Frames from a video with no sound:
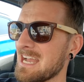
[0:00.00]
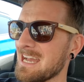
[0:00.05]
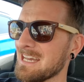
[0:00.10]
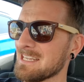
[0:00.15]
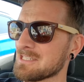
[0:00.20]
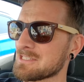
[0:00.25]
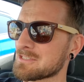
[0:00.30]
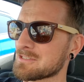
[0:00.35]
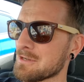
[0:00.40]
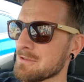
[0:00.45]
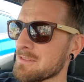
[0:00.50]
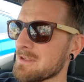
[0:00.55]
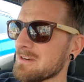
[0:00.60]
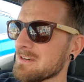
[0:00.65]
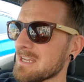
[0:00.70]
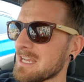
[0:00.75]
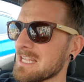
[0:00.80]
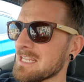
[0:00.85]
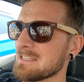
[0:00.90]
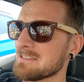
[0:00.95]

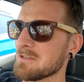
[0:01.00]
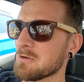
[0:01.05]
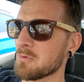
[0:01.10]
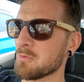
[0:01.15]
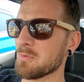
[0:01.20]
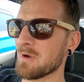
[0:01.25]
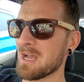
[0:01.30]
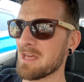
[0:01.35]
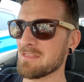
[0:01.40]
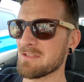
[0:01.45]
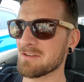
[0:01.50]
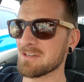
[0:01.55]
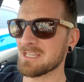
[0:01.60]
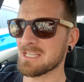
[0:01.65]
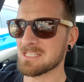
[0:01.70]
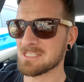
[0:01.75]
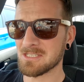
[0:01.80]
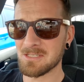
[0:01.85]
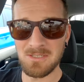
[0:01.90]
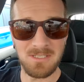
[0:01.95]
Anstruther and the weather
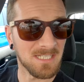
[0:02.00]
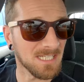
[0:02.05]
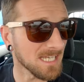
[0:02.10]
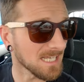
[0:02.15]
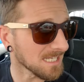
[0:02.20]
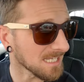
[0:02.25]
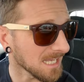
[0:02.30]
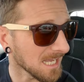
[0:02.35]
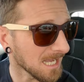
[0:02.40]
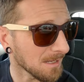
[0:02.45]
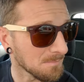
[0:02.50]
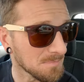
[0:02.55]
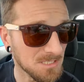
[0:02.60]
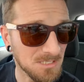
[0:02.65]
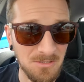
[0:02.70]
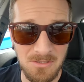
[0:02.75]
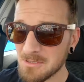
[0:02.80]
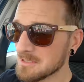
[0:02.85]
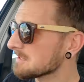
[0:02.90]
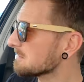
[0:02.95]
is looking
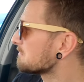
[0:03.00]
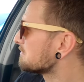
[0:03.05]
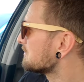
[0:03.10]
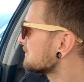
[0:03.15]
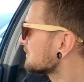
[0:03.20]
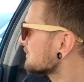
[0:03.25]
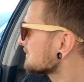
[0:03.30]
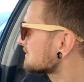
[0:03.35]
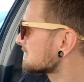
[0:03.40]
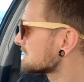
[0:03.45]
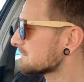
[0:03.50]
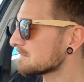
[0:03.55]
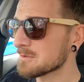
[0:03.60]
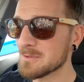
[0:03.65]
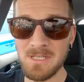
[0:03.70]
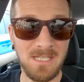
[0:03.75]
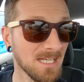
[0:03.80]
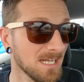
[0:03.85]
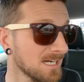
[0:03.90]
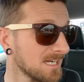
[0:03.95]
absolutely
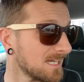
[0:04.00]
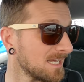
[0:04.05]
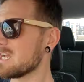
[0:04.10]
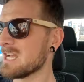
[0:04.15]
beautiful here.